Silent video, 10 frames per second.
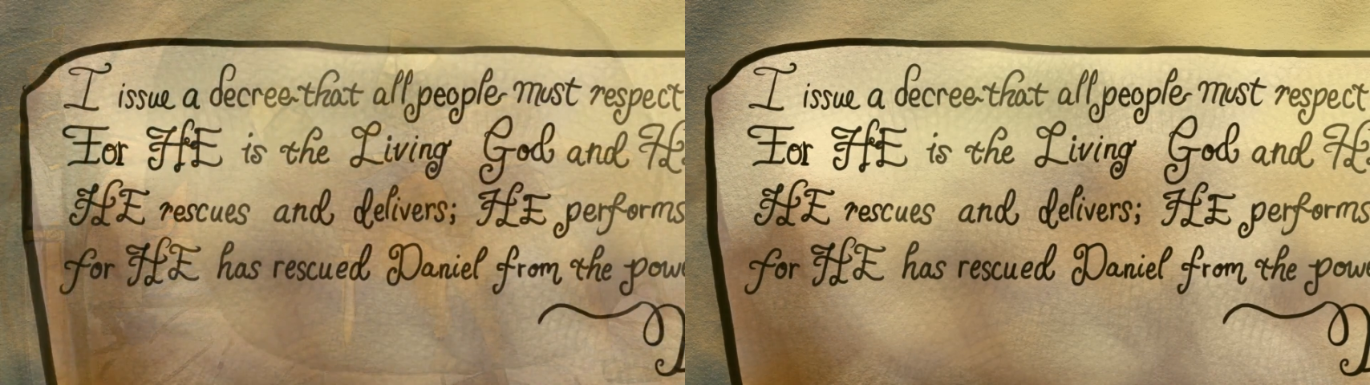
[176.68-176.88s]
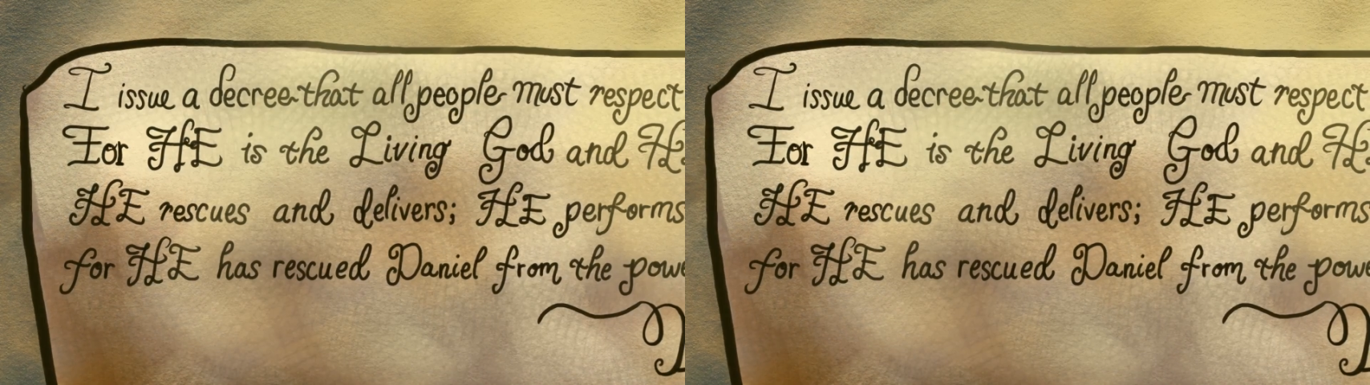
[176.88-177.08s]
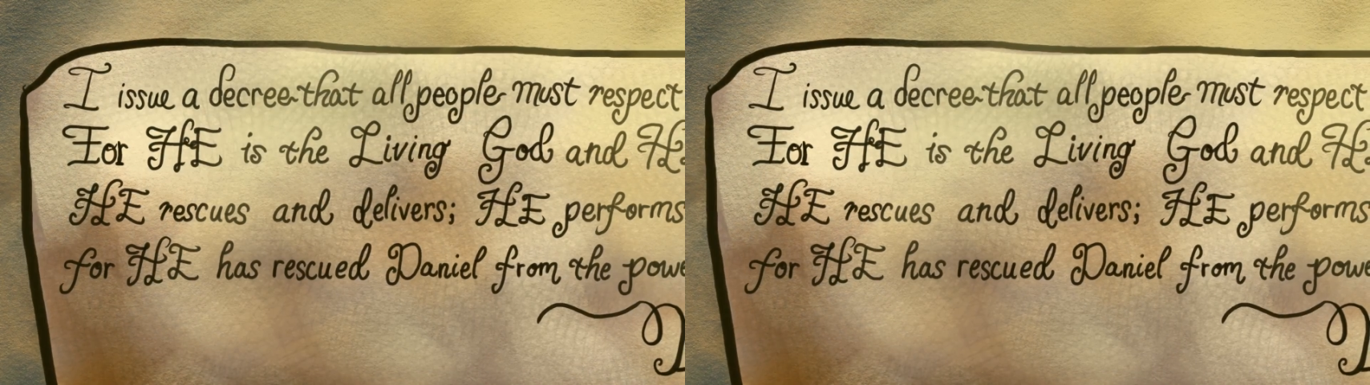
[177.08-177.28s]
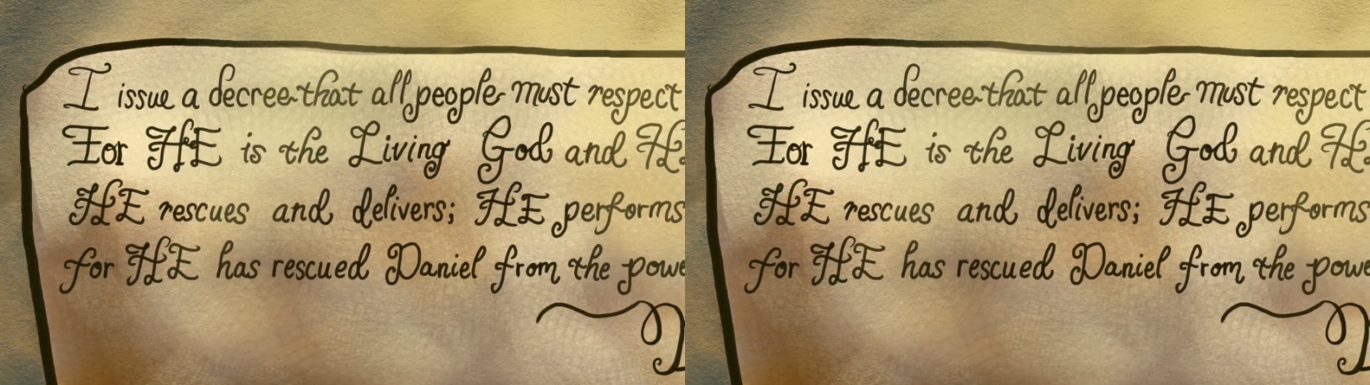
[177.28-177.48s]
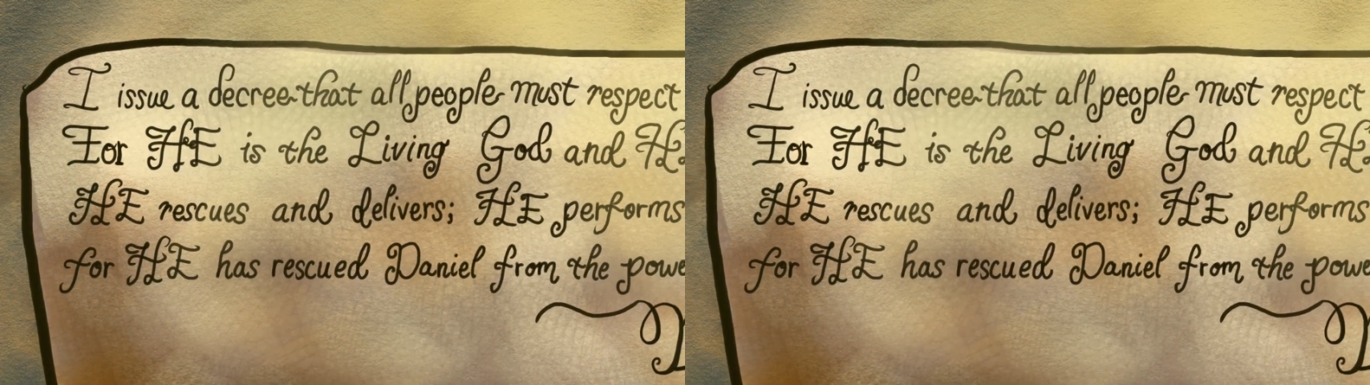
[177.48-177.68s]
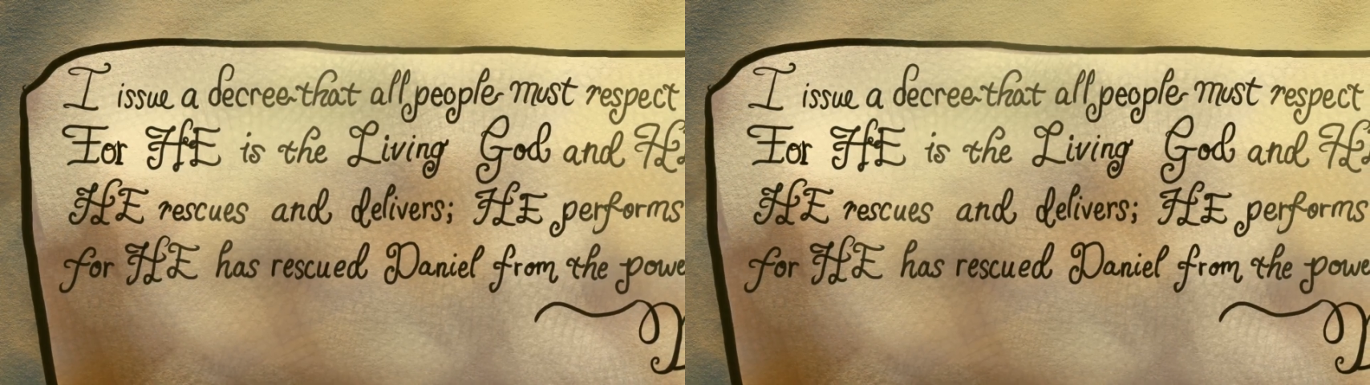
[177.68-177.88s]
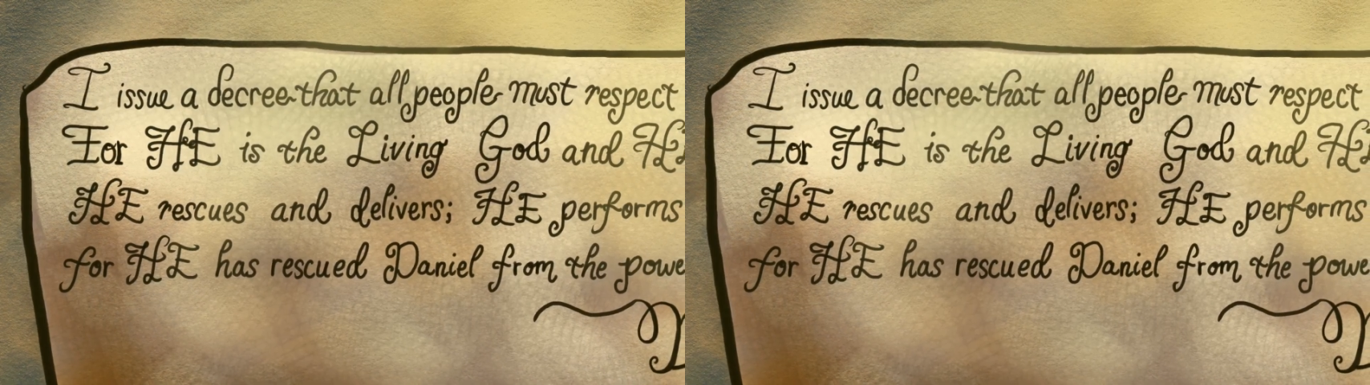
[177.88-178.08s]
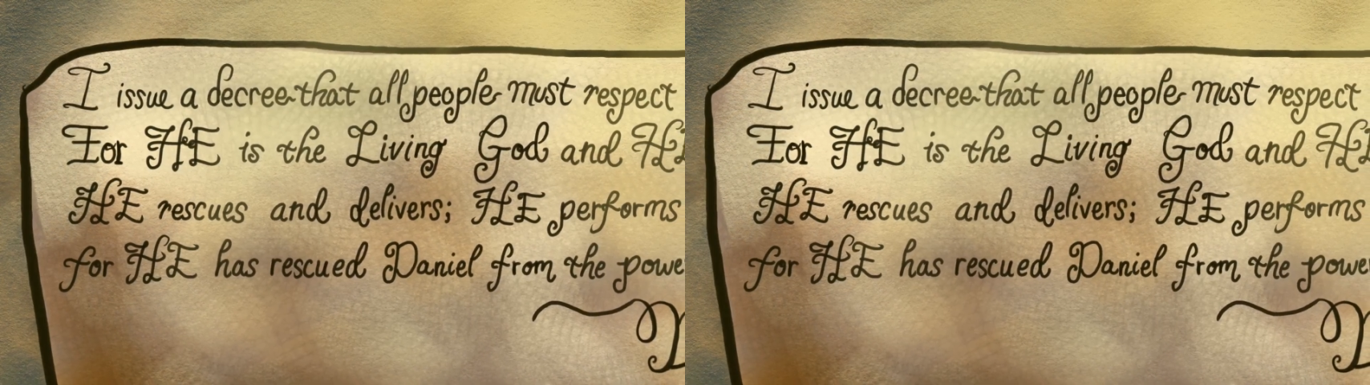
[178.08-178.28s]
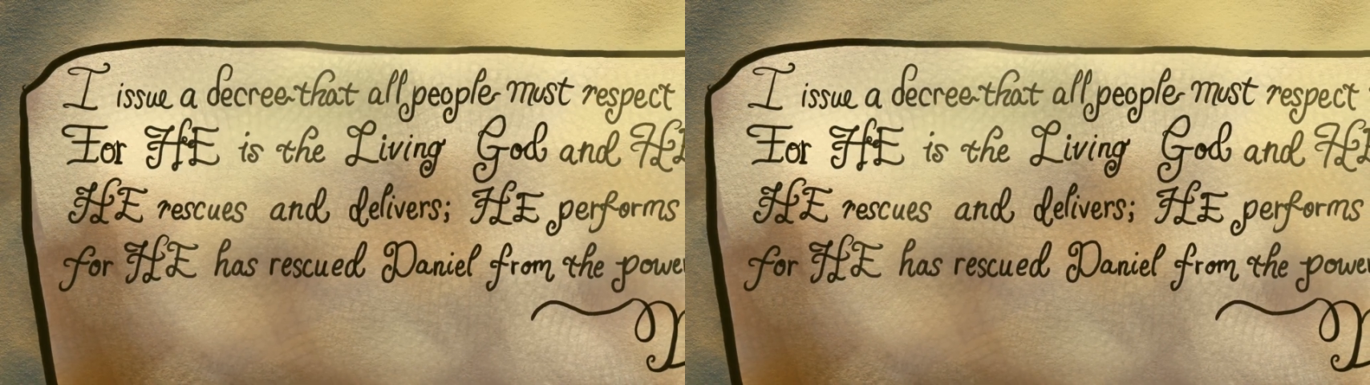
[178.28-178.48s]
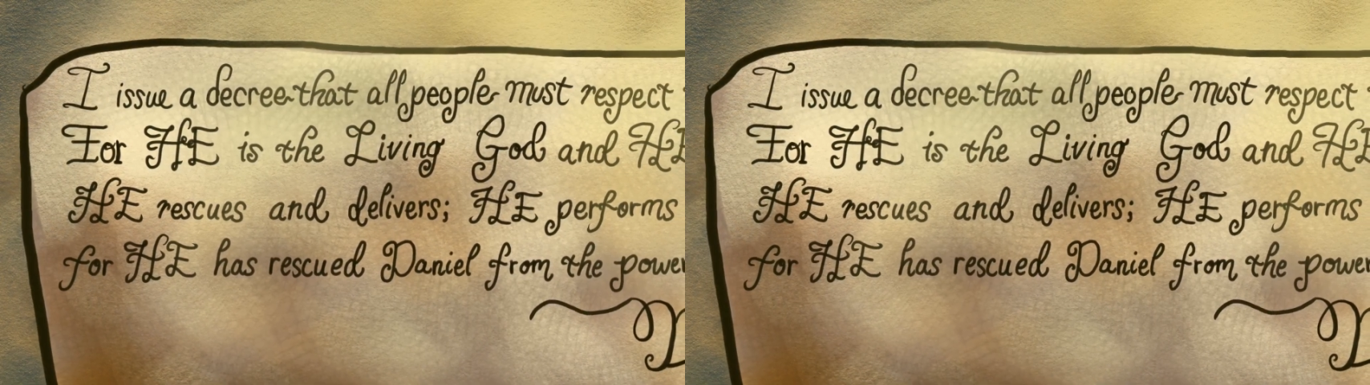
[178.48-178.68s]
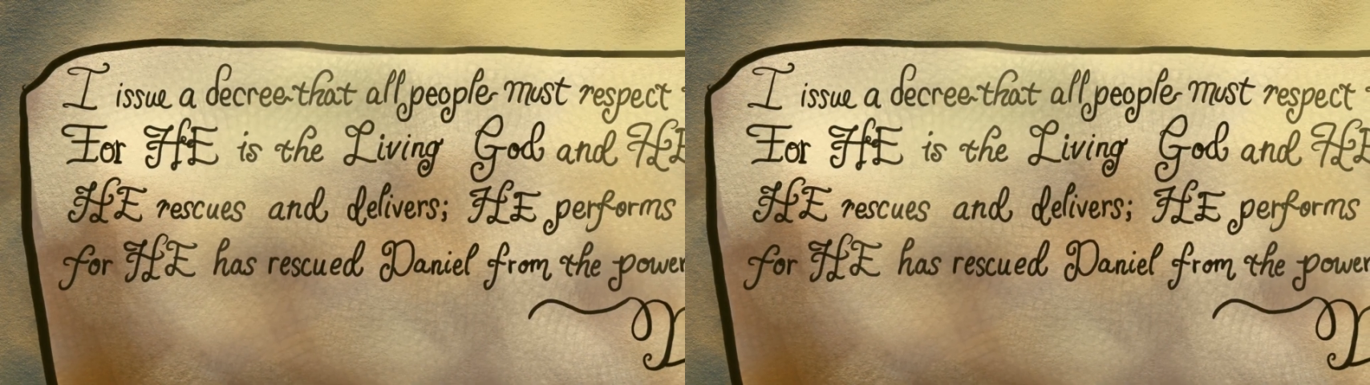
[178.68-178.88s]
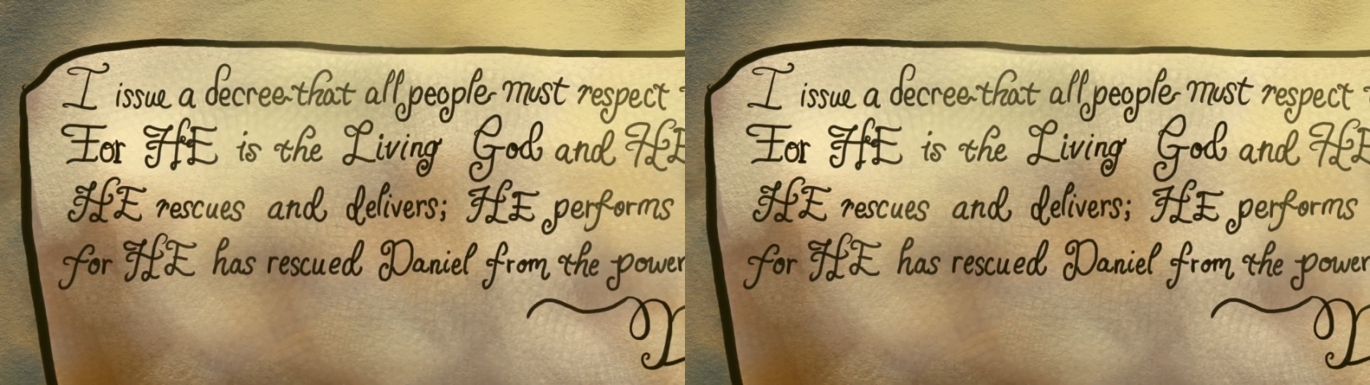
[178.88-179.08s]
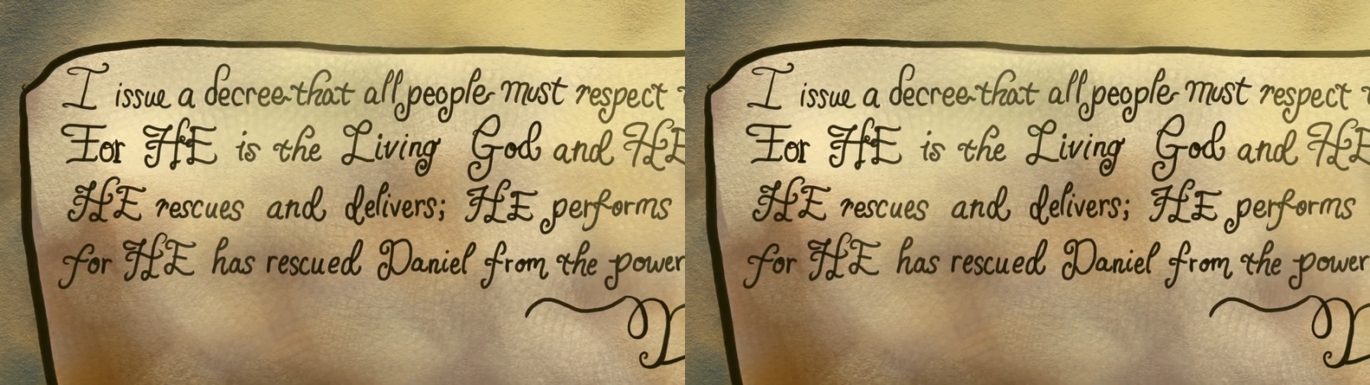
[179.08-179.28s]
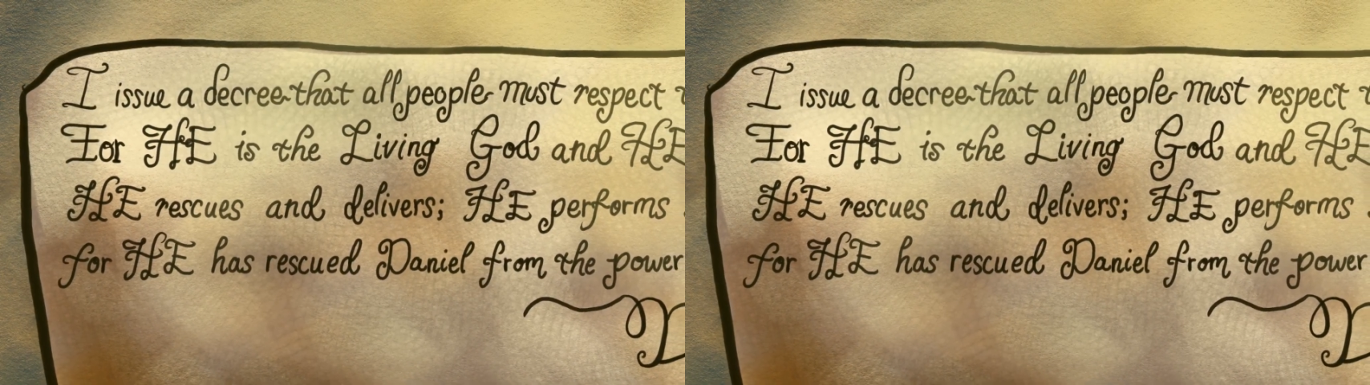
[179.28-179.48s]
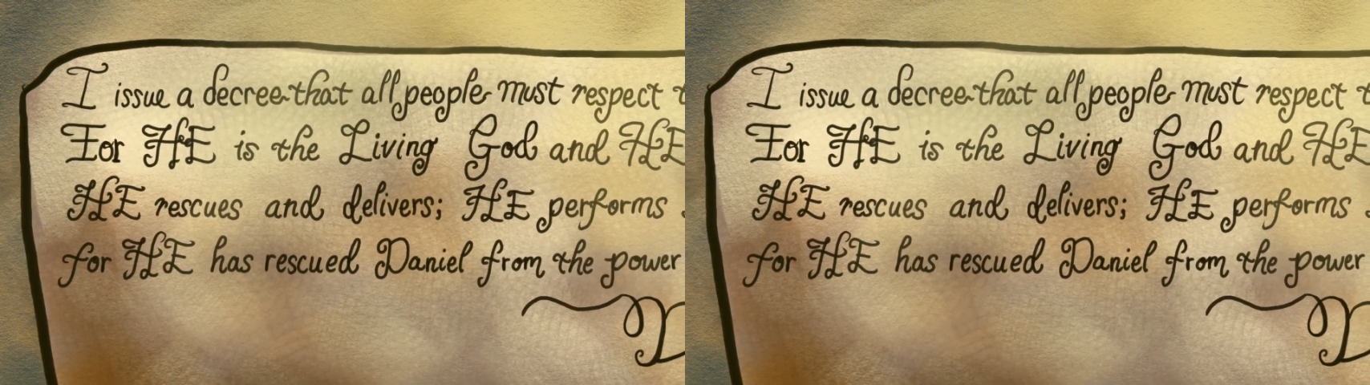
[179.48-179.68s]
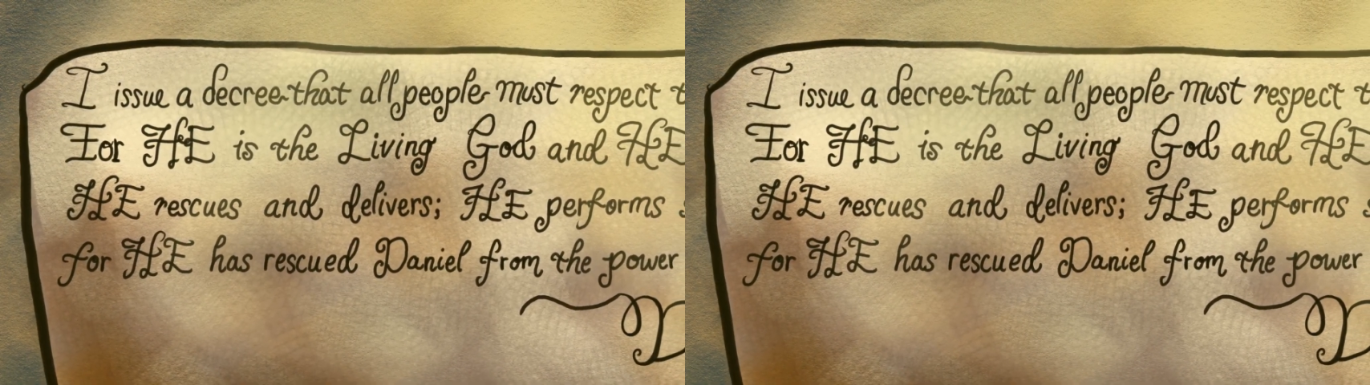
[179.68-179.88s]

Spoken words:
Nobody's mouth can be seen.